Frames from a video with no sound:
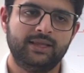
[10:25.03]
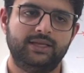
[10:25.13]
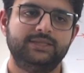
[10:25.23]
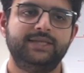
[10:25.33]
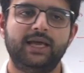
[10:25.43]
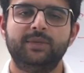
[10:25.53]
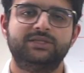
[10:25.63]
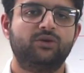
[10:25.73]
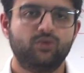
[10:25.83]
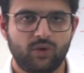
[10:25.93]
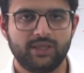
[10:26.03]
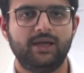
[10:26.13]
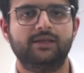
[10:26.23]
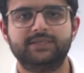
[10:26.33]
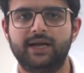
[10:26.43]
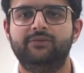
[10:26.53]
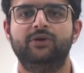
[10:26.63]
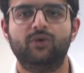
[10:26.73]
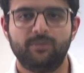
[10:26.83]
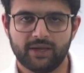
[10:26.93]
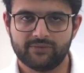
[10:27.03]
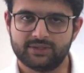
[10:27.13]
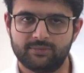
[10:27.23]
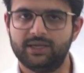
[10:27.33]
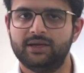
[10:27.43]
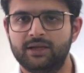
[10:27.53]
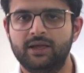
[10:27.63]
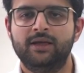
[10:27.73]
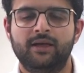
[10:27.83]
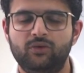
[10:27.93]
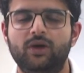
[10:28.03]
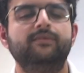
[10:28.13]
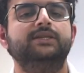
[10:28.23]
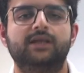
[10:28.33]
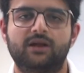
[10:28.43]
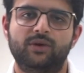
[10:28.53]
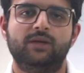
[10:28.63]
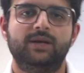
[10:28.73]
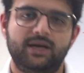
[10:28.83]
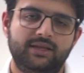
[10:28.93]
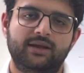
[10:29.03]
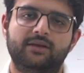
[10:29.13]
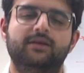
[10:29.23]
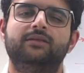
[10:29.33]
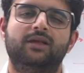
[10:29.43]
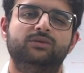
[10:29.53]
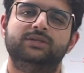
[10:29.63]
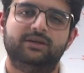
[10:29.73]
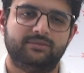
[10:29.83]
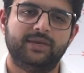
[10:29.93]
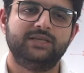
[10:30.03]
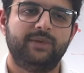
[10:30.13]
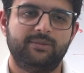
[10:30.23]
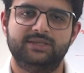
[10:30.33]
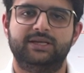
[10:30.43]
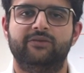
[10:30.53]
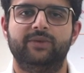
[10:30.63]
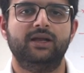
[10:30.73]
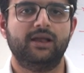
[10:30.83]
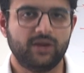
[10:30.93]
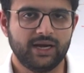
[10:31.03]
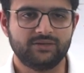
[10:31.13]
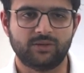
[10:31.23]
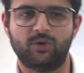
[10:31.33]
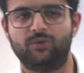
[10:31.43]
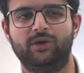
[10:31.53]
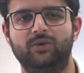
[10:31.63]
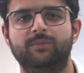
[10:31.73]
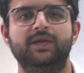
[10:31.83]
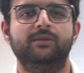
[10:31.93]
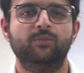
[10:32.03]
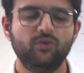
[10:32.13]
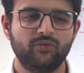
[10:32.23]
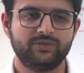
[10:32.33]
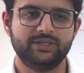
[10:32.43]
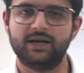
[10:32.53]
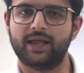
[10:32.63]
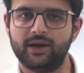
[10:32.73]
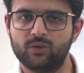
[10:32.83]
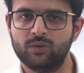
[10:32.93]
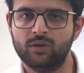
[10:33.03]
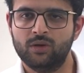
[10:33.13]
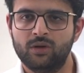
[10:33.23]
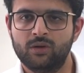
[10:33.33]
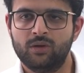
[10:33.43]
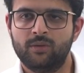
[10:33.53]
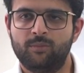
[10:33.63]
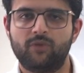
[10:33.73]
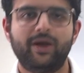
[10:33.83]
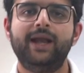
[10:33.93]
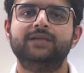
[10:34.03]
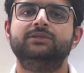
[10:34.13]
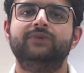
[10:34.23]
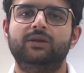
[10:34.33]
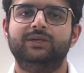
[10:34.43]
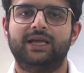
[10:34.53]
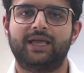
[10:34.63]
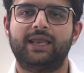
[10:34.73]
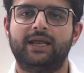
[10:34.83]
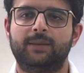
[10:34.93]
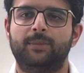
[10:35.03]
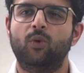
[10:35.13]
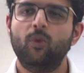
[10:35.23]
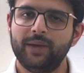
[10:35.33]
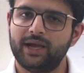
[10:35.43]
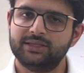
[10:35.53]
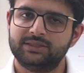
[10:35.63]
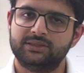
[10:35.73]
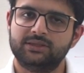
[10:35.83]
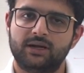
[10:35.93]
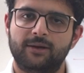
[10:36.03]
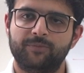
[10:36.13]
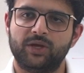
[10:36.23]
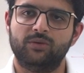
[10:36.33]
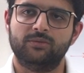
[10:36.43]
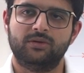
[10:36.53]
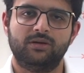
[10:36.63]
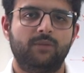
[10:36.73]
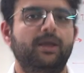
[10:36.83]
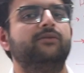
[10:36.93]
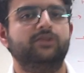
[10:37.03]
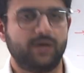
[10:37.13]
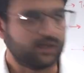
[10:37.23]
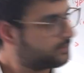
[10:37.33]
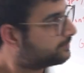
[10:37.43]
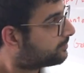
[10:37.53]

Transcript: The same is true on the other side. If you don't pay for something, you have lesser accountability. There are 1,000 experiments that have been done on it. So I'm not going to come here and prove. Still trying to provide as much value as I can. And I'm hoping it's, you know, a bang for the buck.